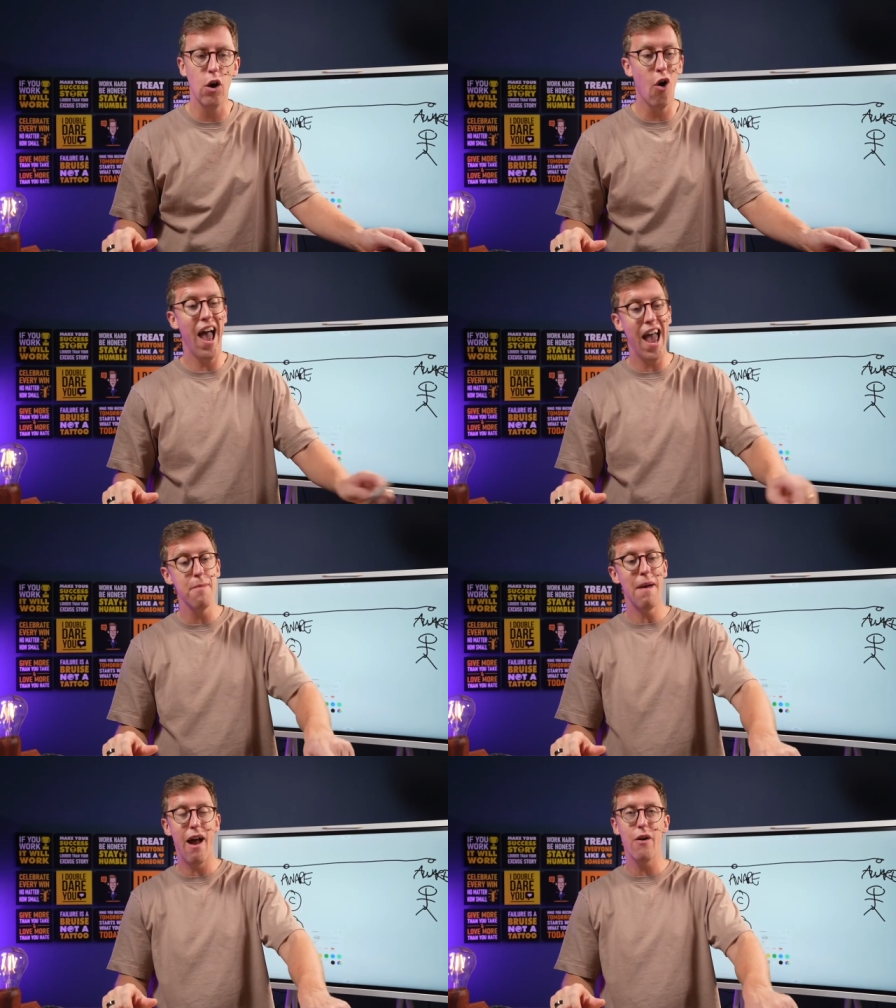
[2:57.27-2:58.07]
Or, Hey,
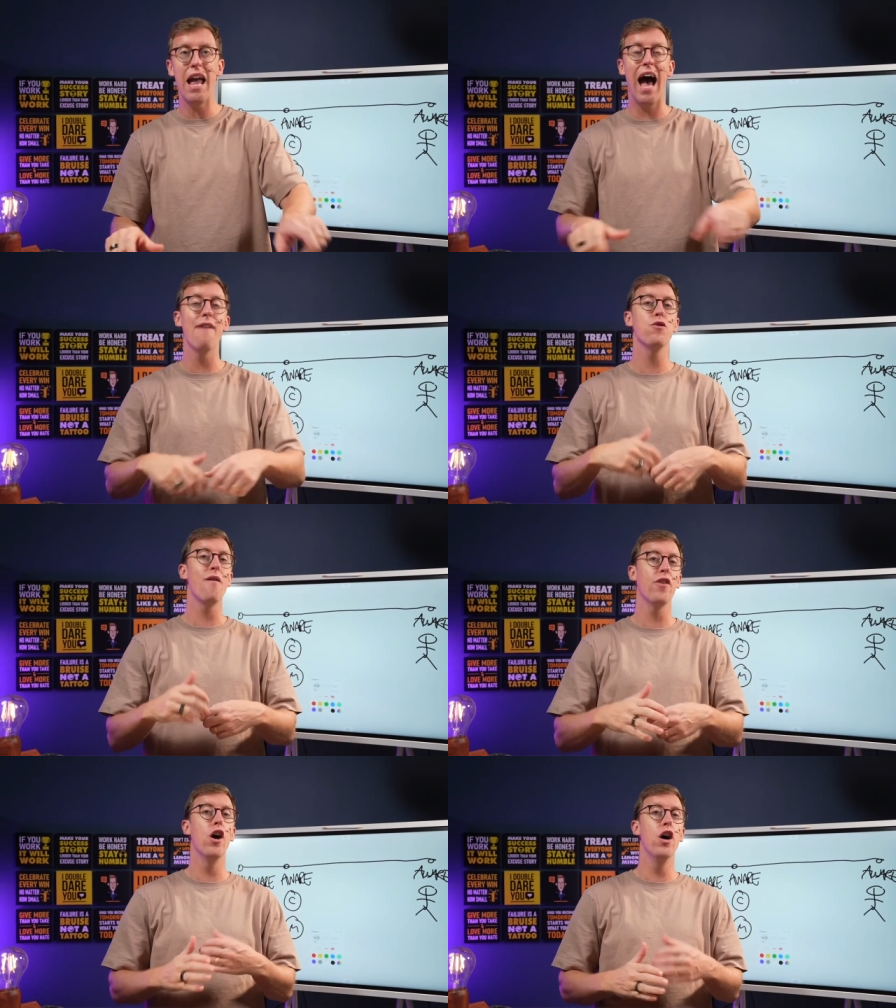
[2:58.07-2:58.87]
Mary, have you
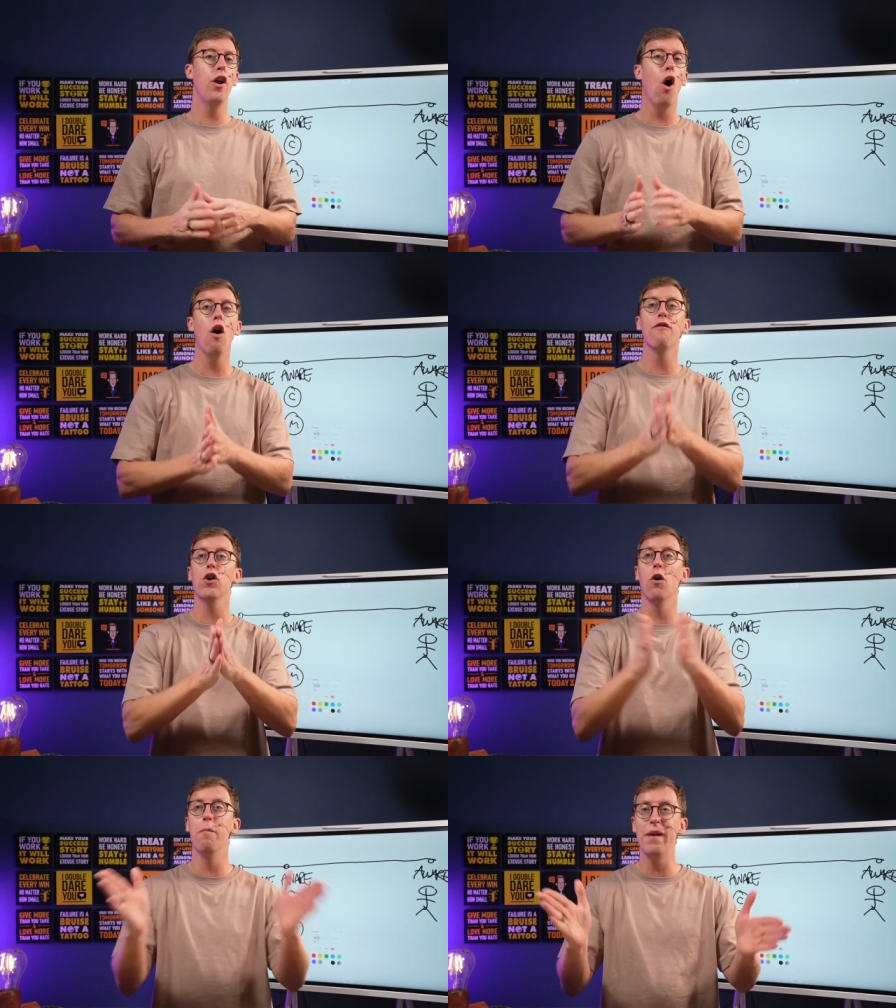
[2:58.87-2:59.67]
ever heard of
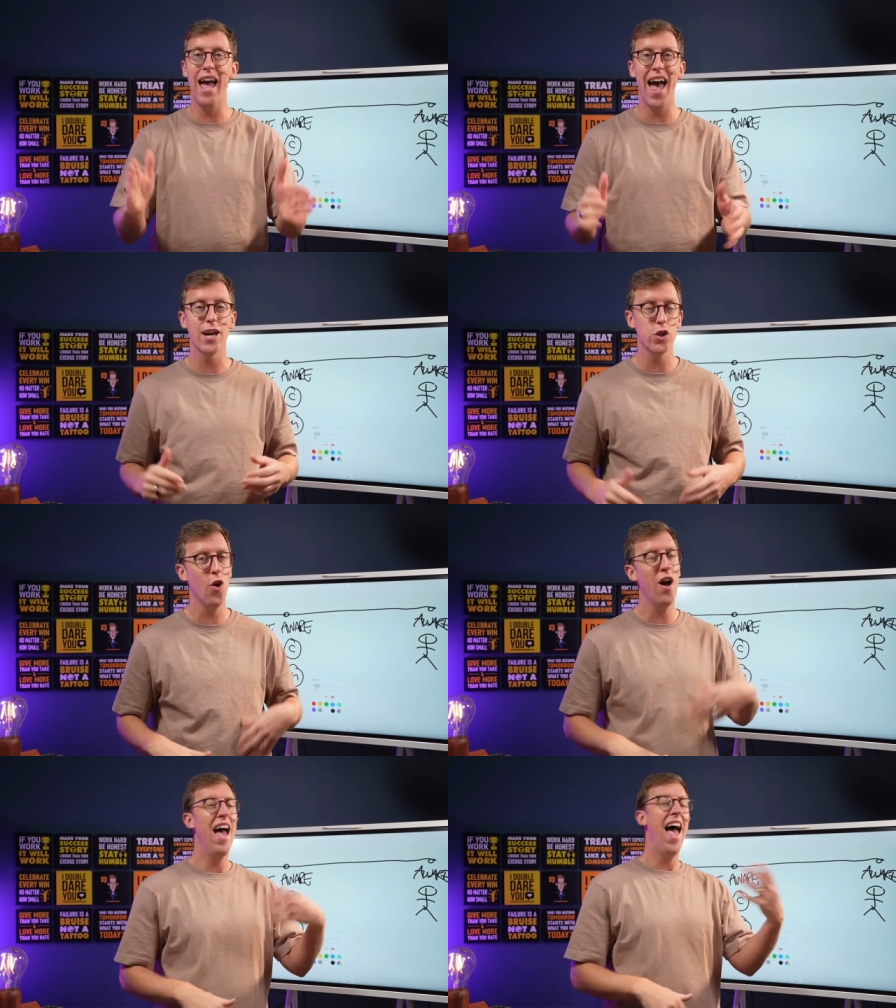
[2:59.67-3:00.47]
Company X?
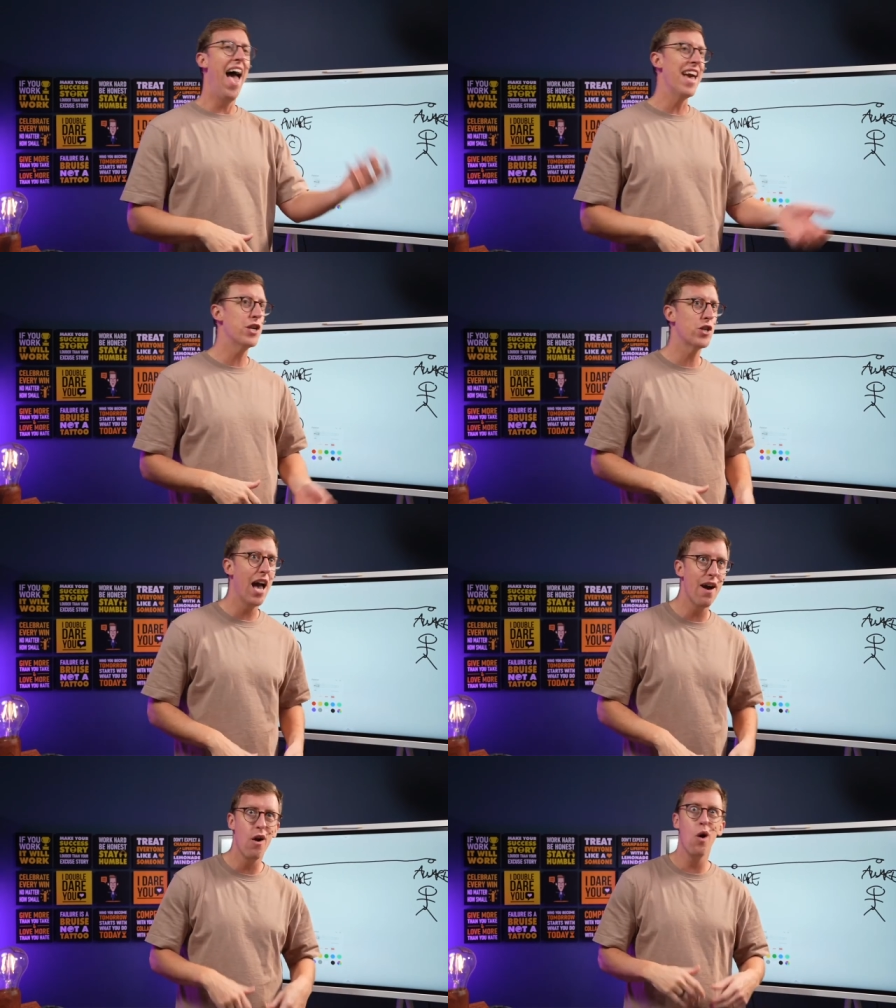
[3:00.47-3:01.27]
Or, Hey,
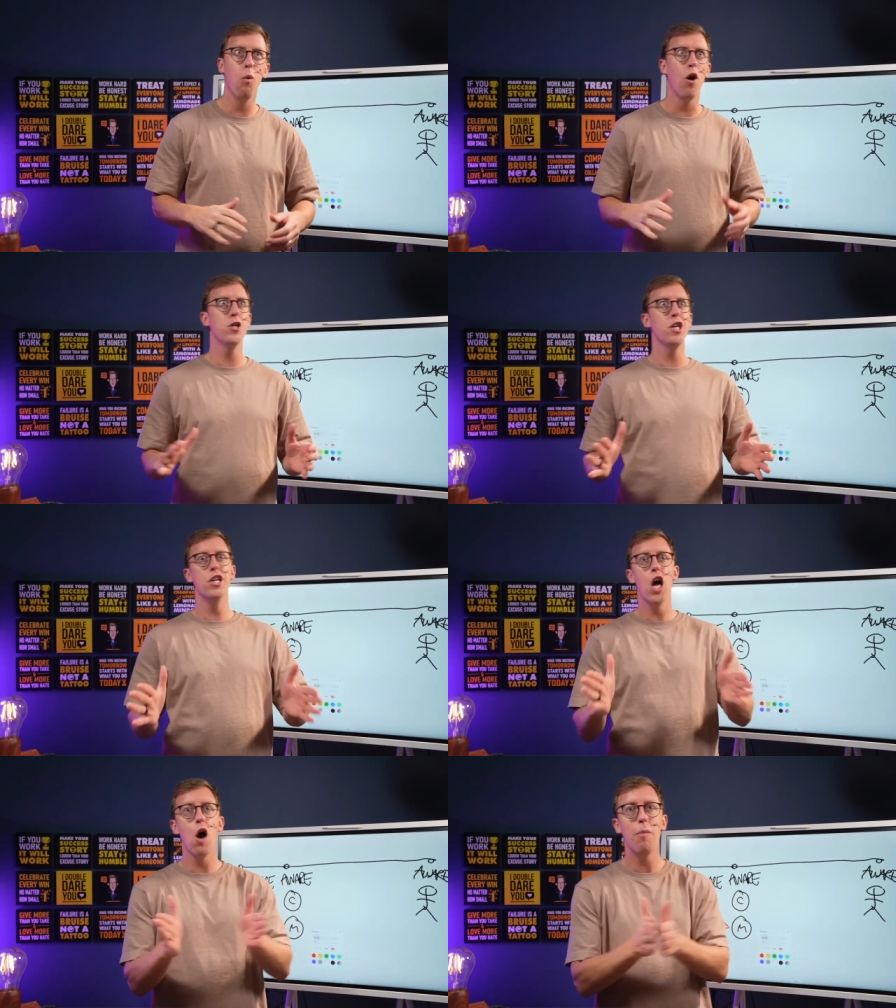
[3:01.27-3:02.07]
Sarah, what do you
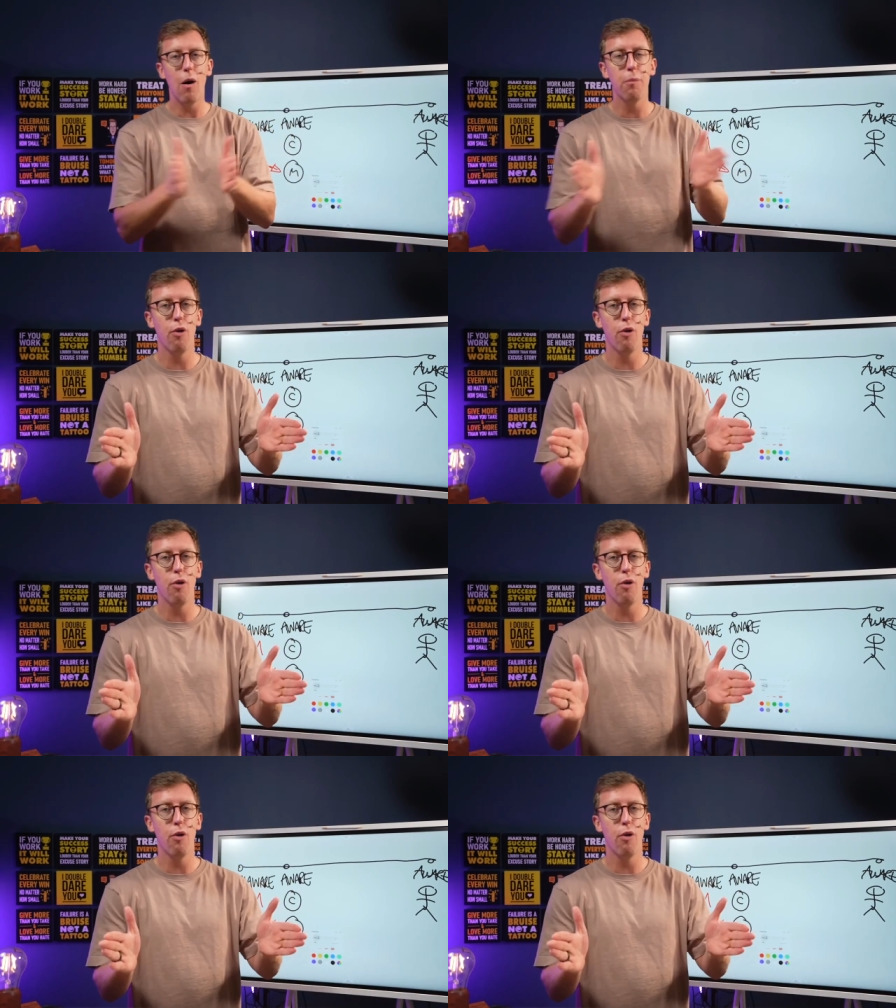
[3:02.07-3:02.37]
know about